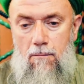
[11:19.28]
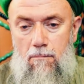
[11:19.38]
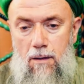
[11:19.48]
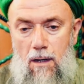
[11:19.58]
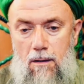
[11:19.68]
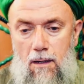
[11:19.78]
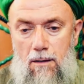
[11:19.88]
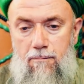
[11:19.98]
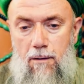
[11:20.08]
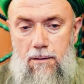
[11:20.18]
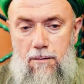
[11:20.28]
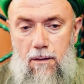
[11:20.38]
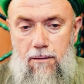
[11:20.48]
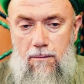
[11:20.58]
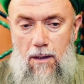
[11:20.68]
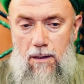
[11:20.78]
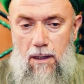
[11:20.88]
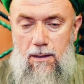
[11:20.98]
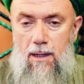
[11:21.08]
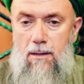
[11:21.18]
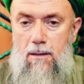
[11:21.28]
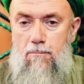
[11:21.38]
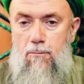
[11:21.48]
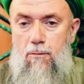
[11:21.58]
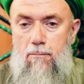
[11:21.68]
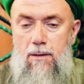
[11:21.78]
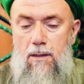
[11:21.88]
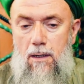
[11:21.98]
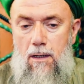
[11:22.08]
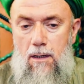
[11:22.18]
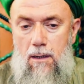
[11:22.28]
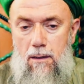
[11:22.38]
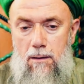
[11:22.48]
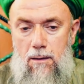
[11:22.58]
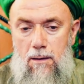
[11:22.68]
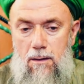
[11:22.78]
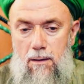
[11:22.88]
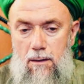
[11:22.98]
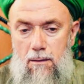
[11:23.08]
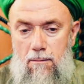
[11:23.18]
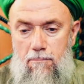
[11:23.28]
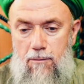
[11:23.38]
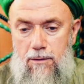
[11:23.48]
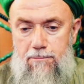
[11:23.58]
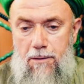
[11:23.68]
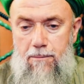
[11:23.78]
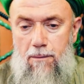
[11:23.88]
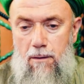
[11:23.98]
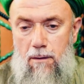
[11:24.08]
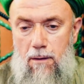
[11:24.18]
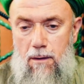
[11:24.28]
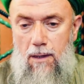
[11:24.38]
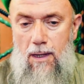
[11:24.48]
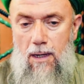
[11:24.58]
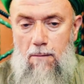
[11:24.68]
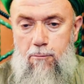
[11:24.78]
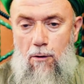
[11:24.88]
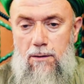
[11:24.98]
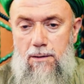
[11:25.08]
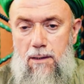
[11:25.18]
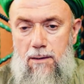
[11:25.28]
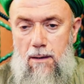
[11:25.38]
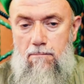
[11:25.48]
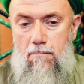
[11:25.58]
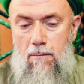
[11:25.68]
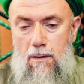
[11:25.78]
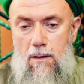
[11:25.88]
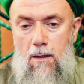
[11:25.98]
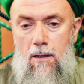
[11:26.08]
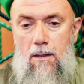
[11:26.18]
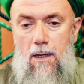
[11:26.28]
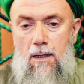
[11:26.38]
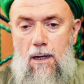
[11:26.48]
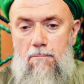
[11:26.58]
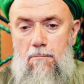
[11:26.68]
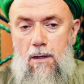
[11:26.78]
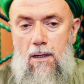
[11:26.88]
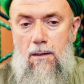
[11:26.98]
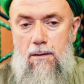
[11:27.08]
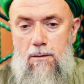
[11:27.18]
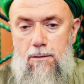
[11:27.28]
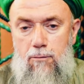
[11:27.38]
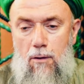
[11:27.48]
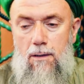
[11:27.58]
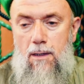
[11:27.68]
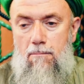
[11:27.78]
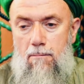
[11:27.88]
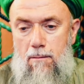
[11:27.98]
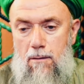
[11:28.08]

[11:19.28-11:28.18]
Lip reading: We are not mercy, but we are not like them to be in with people. They can poison them, they can destroy them.